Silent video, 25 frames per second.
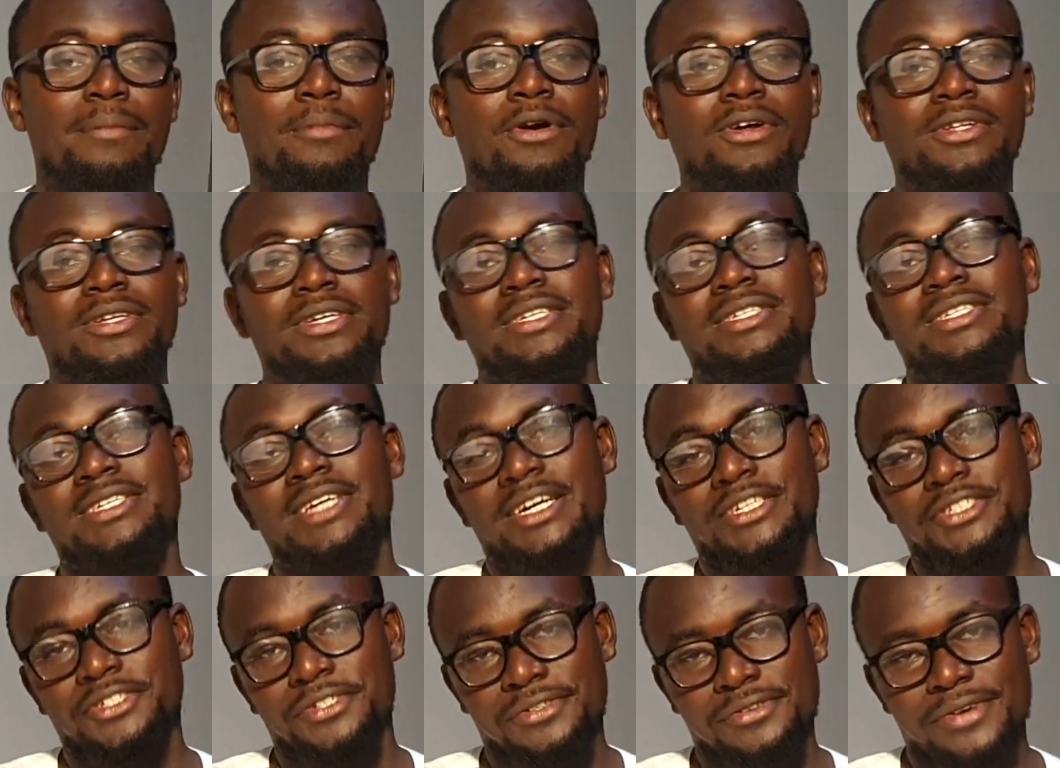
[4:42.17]
about is
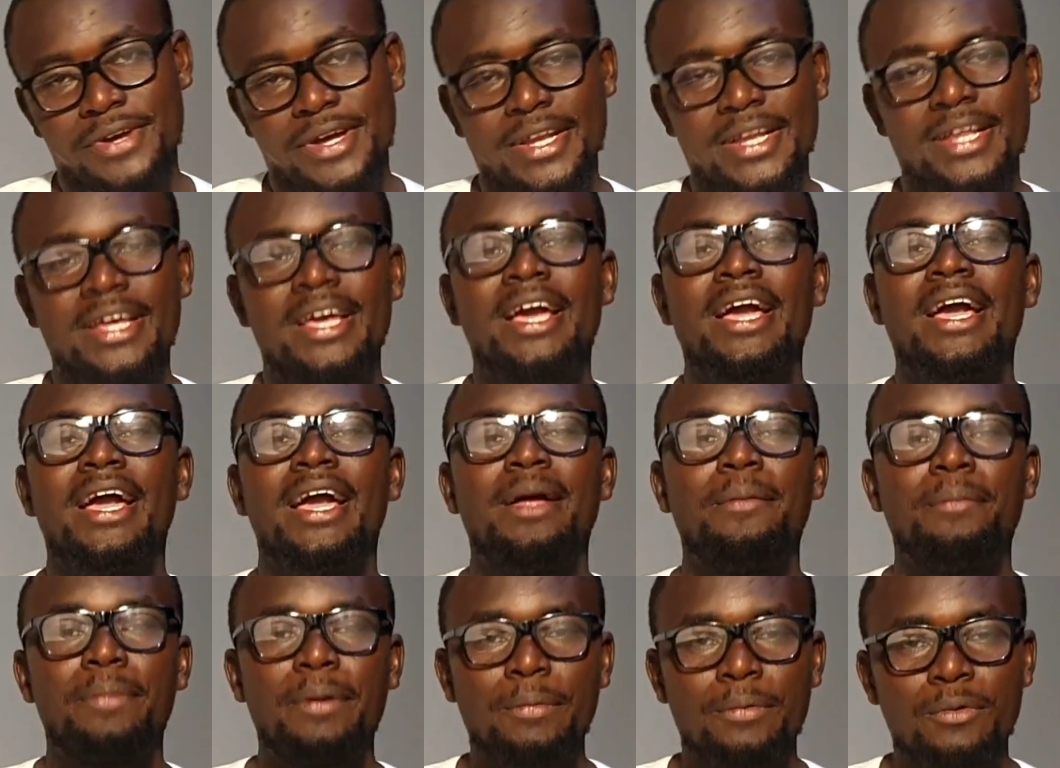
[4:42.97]
their children
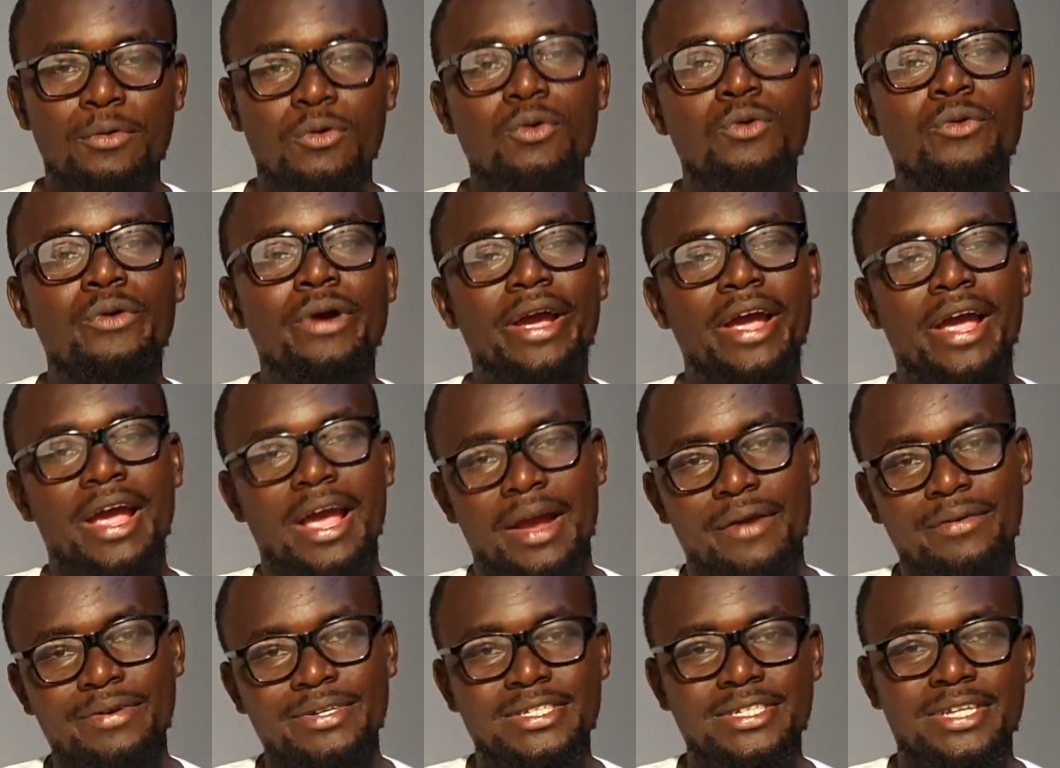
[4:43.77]
and people who will
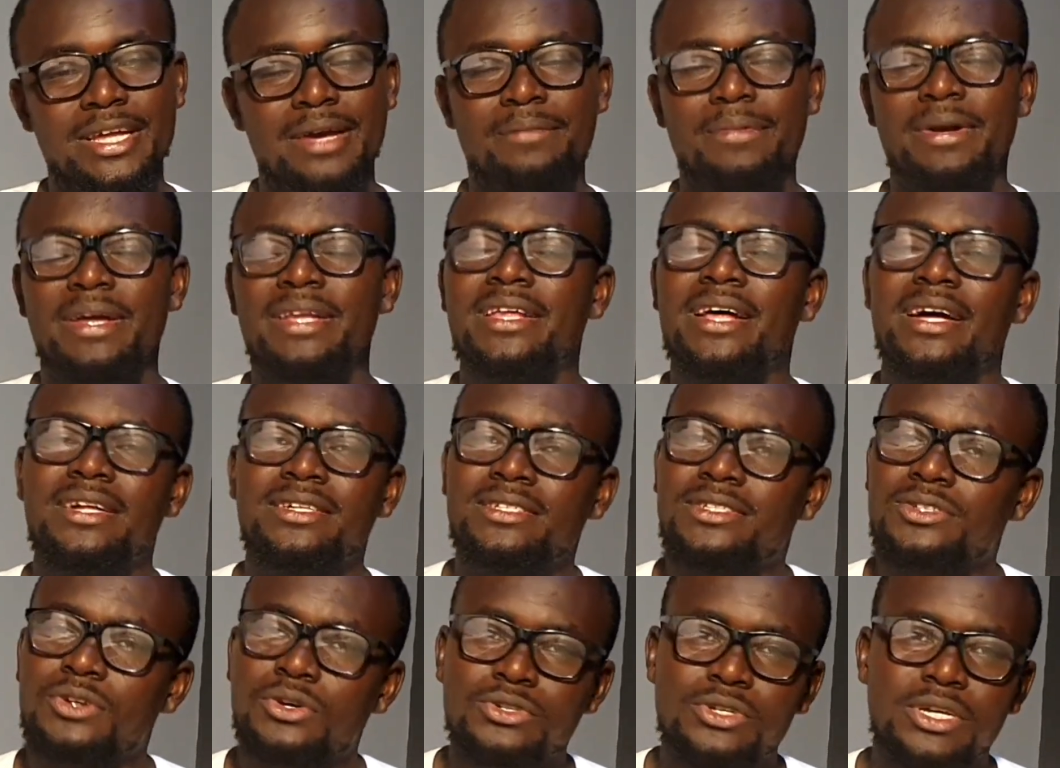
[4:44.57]
inherit them. And
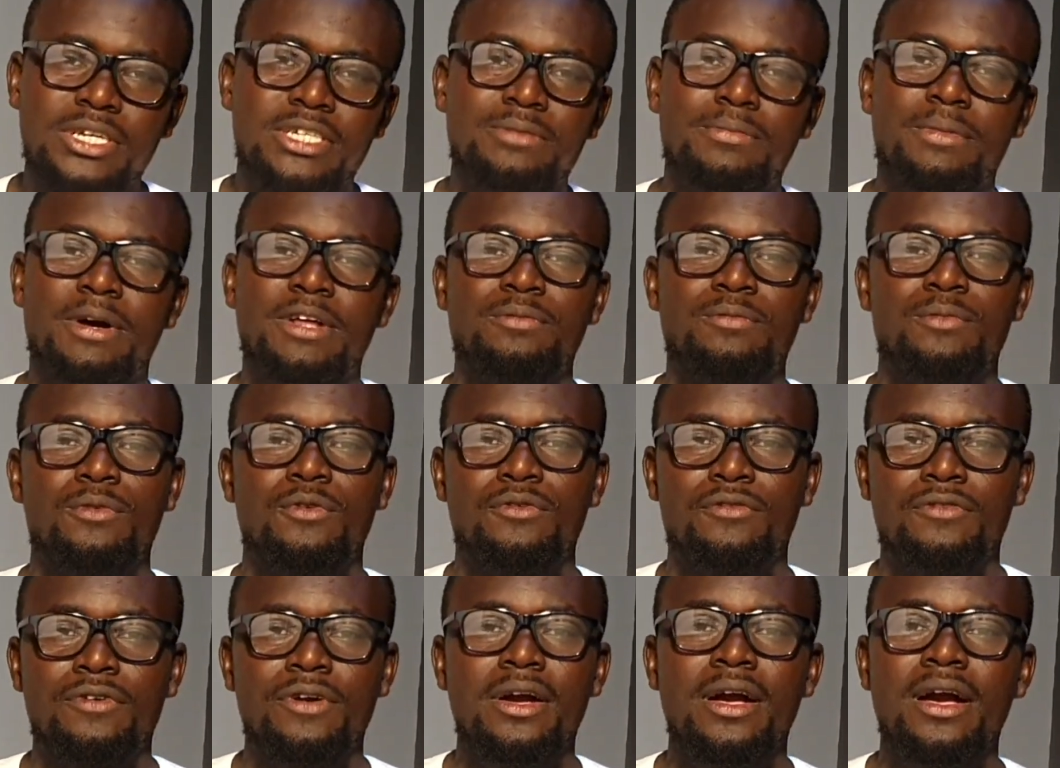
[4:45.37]
that's also a smart
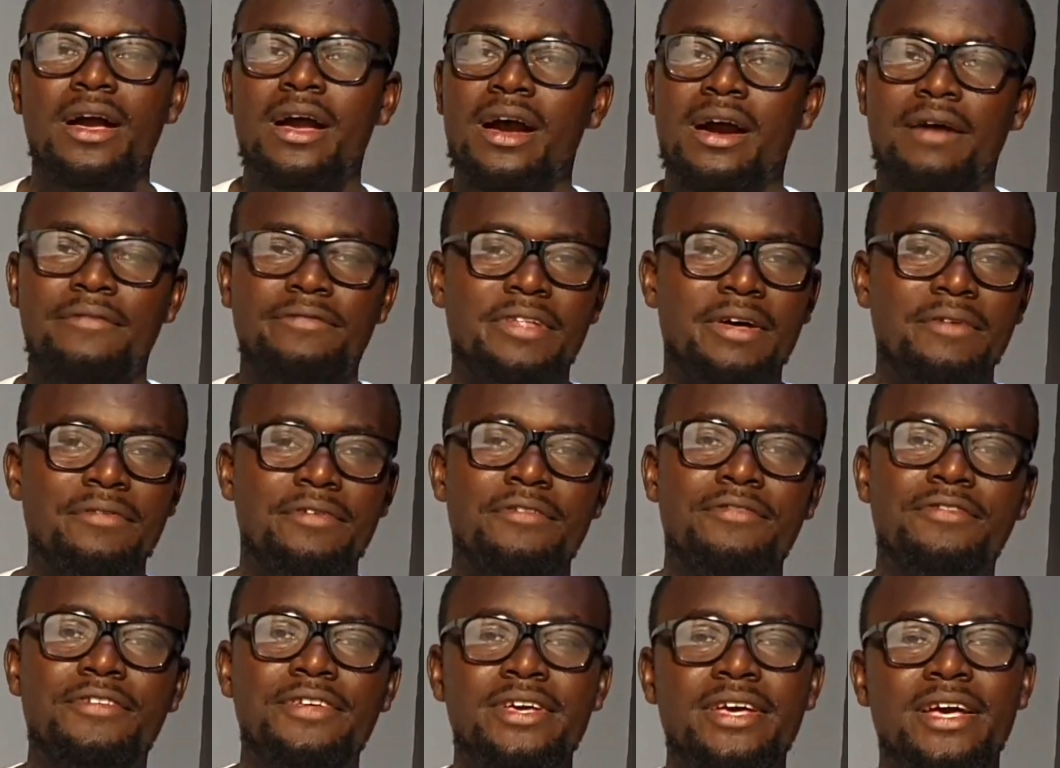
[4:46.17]
move. After
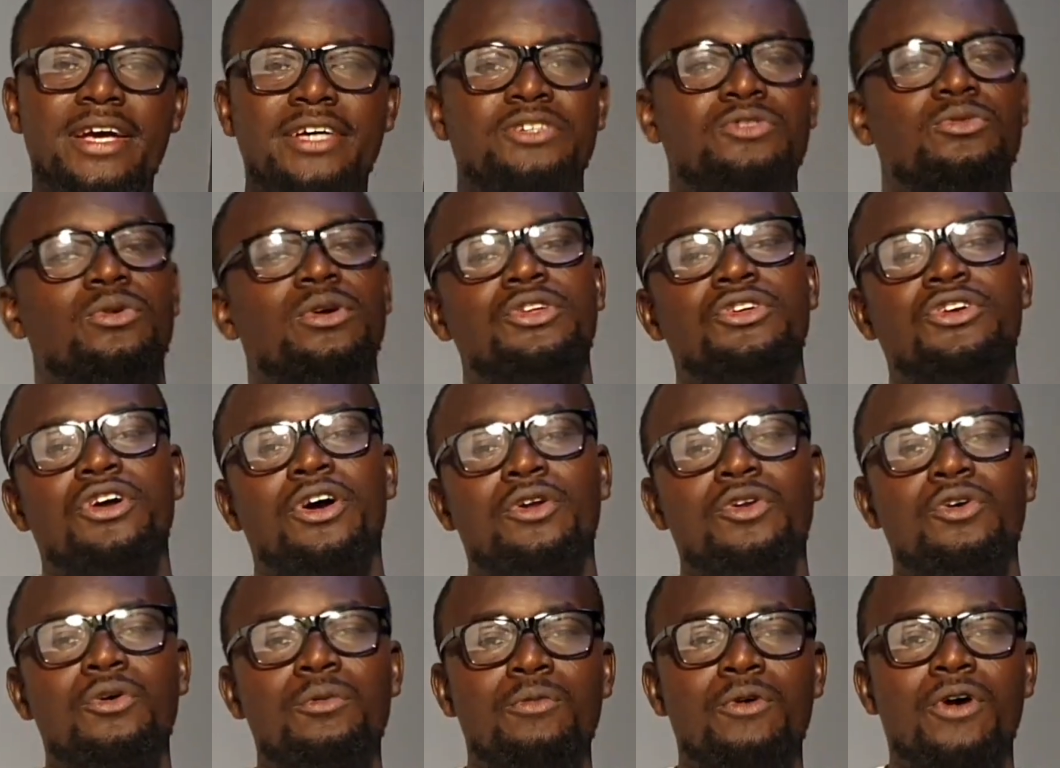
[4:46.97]
50 years, when you
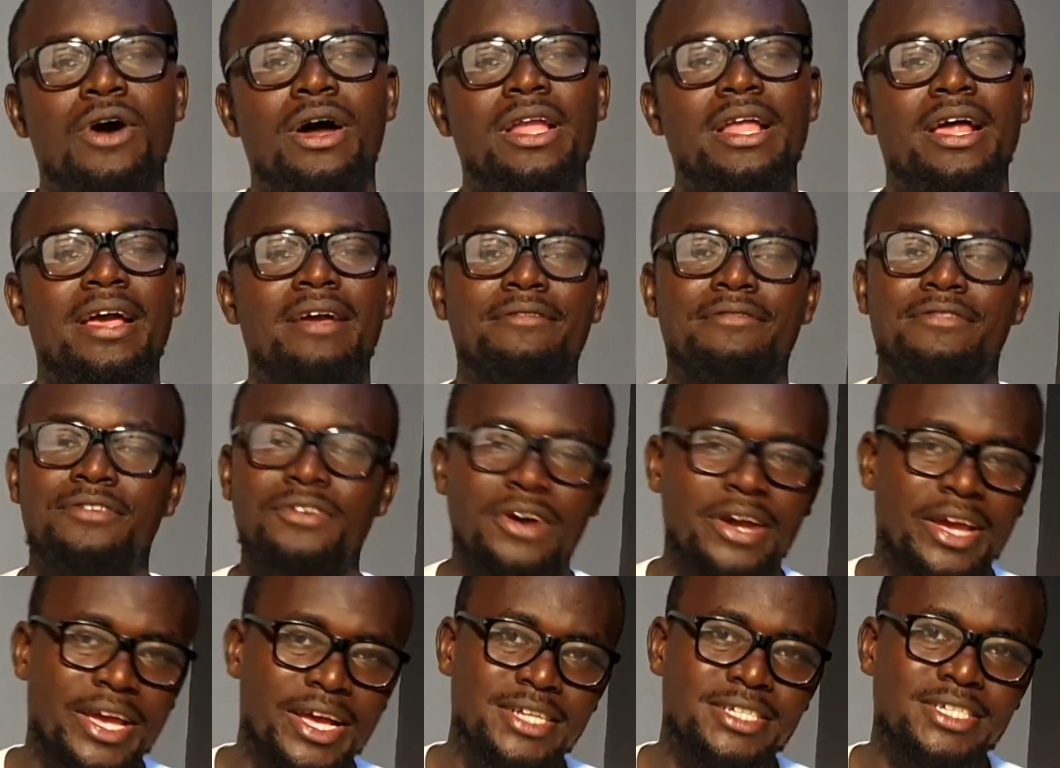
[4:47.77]
are no more alive,
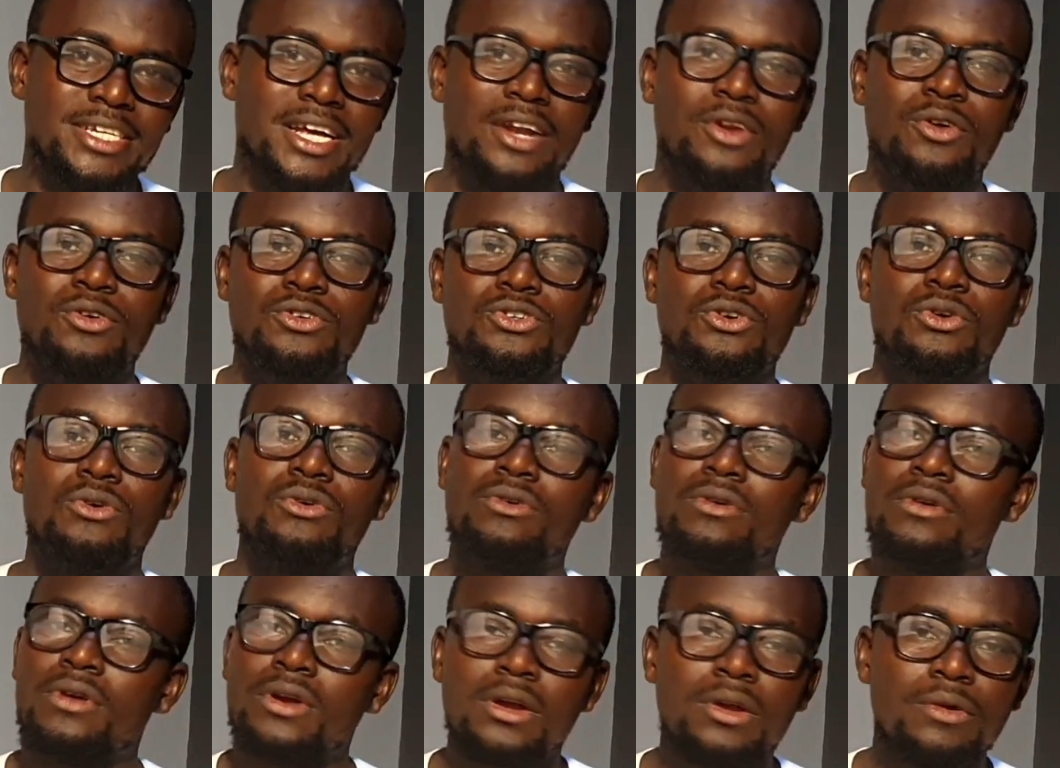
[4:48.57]
your kids can
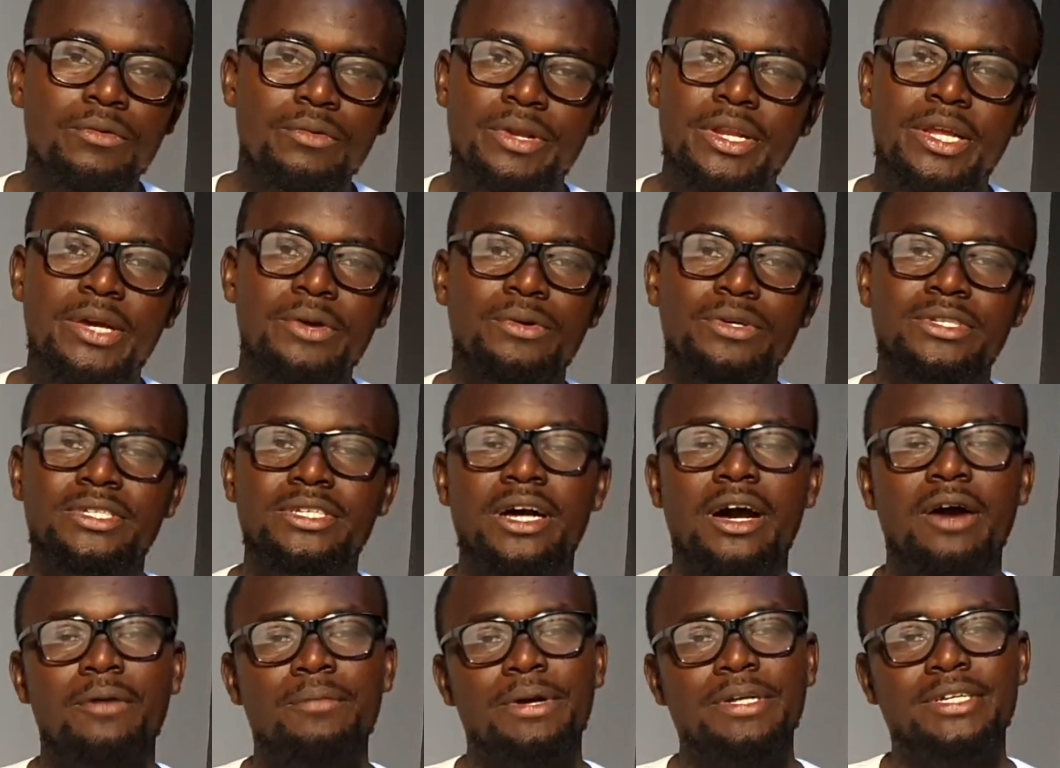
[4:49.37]
also renew it.
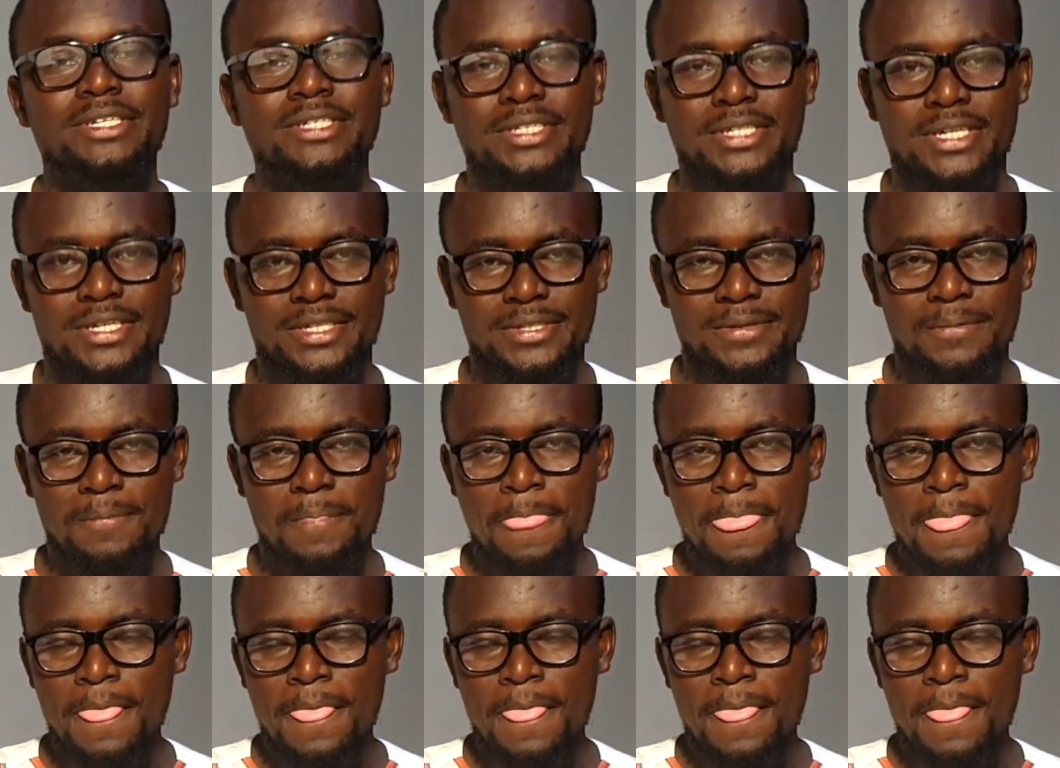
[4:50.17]
How much is it?